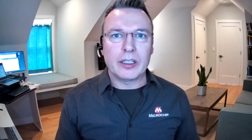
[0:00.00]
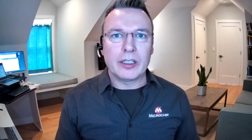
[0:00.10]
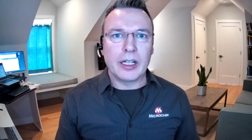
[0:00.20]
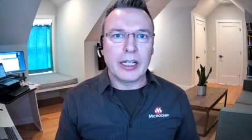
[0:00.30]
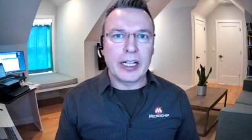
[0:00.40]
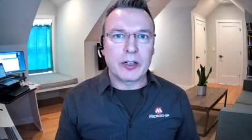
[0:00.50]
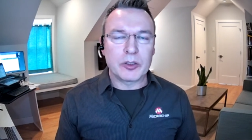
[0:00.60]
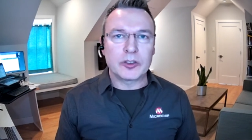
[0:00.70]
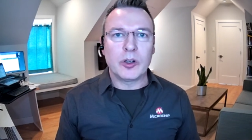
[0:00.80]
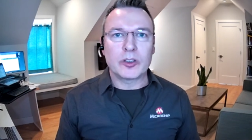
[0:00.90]
a, a,
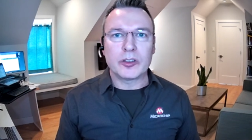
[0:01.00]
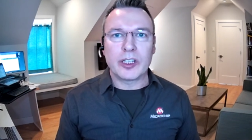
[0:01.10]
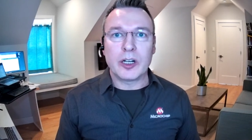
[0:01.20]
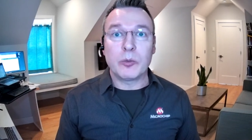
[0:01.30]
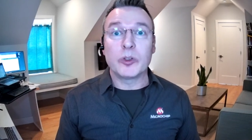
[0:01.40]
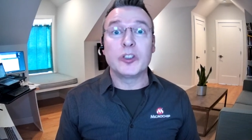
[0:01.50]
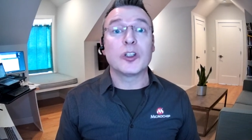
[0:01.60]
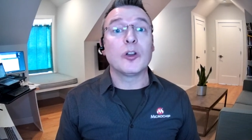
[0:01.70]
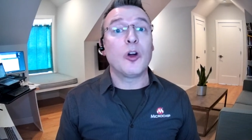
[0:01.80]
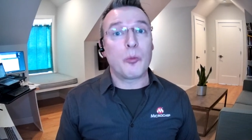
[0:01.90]
crystal oscillator will use a
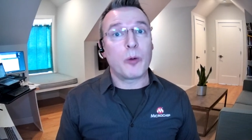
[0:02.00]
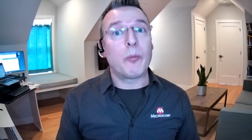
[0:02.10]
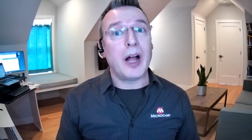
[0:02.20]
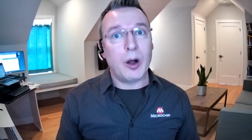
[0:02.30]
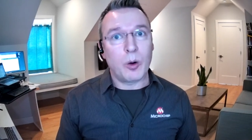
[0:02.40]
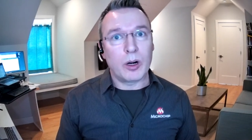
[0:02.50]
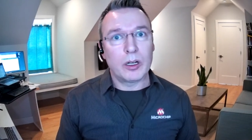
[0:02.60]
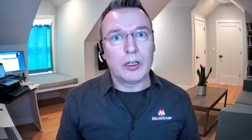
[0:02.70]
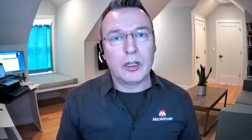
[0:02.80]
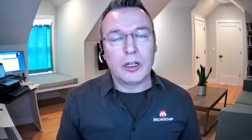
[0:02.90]
lot more power,
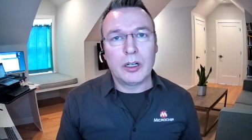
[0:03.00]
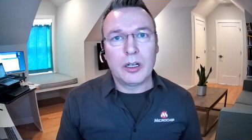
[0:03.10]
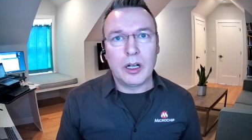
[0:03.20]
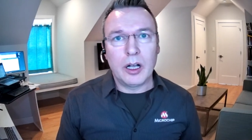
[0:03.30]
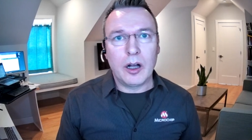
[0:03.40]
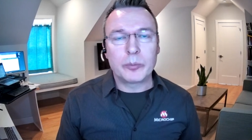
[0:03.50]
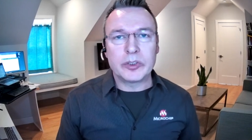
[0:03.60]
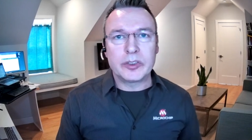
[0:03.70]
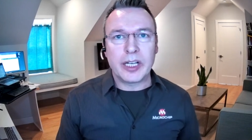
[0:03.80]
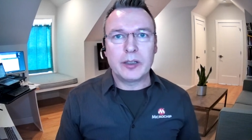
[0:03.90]
uh, up to
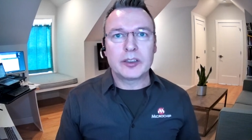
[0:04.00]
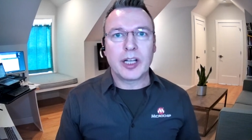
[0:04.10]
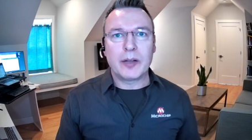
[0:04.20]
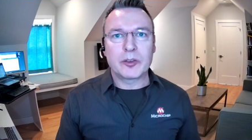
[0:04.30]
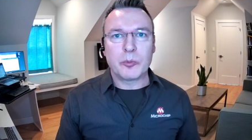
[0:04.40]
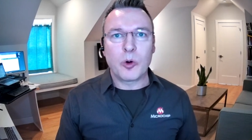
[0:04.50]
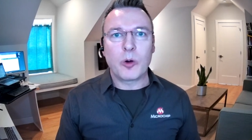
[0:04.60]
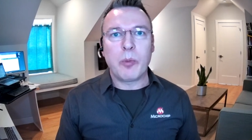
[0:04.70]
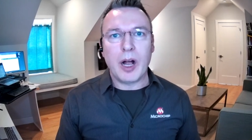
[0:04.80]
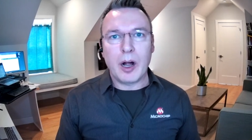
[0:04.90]
10 times more
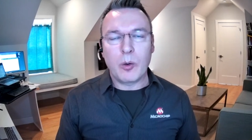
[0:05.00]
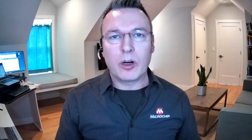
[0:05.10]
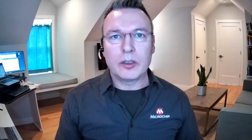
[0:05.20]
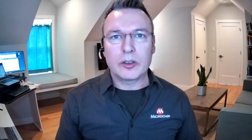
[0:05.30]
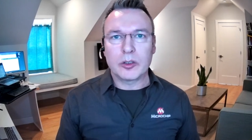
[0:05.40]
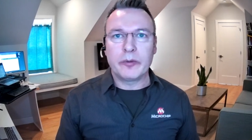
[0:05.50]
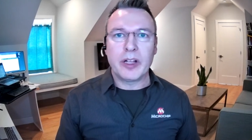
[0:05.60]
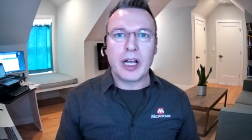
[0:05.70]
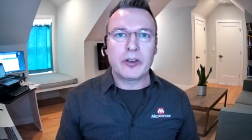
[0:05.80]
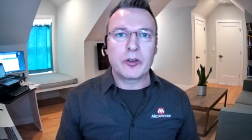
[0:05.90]
power. So if you
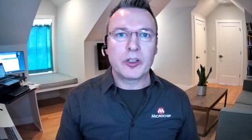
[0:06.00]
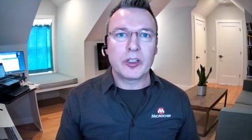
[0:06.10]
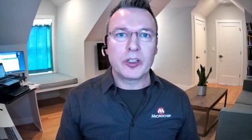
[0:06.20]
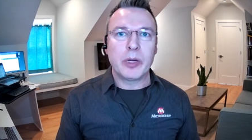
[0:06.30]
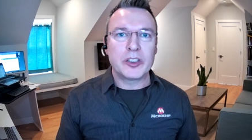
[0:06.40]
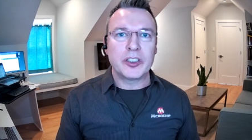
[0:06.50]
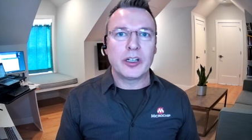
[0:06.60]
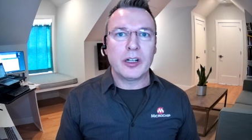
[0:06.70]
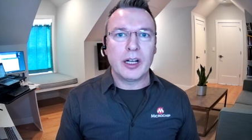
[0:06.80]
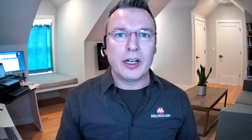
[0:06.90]
have a really budget
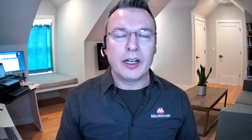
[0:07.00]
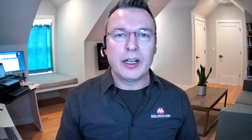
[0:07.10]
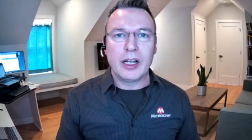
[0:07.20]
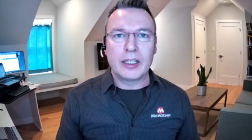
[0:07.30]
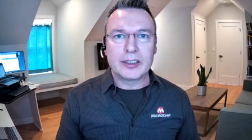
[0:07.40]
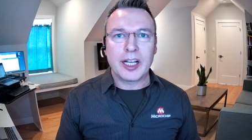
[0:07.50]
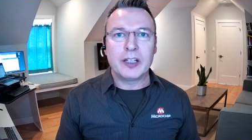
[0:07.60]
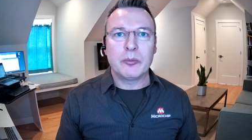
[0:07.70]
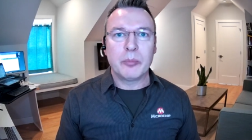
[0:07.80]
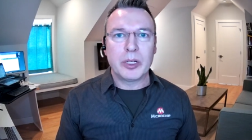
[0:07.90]
uh,
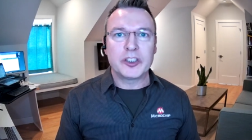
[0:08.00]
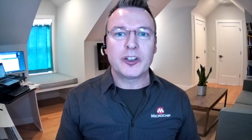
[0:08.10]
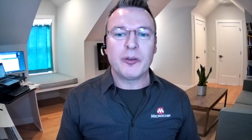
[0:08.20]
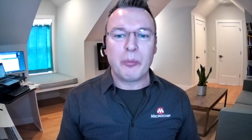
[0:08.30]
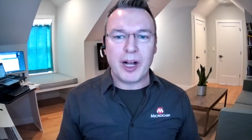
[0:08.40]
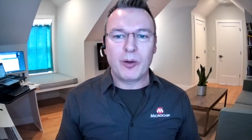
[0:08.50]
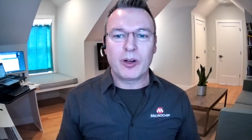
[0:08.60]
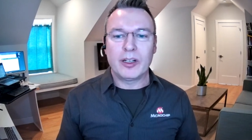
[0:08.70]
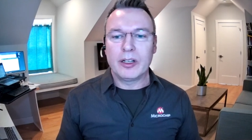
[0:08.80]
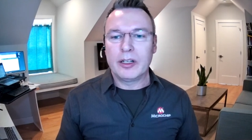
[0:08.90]
tight budget on power,